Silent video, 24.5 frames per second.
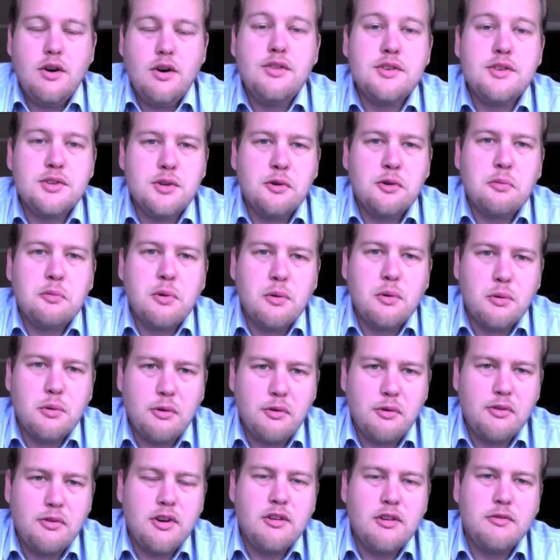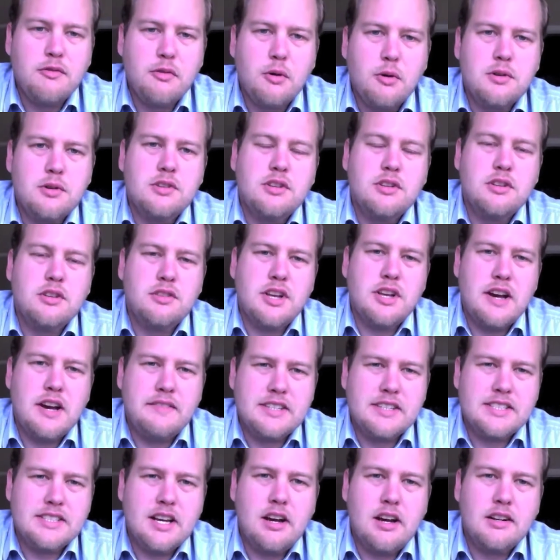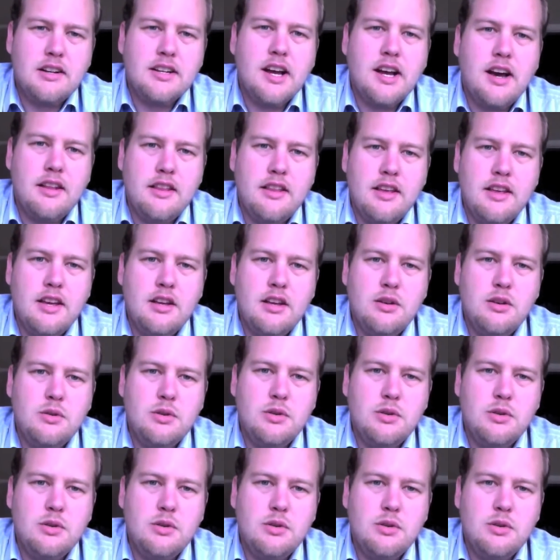On the shoot, we were very fortunate to have a sound guy there